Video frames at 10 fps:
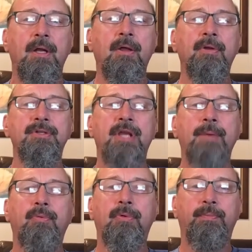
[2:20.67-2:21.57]
Another
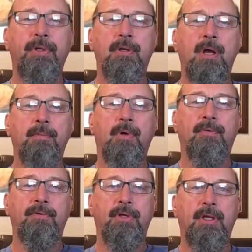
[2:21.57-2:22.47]
example would be an
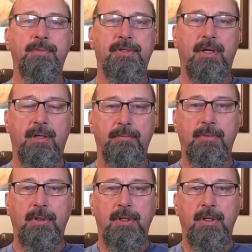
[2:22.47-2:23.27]
automotive cleanup shop.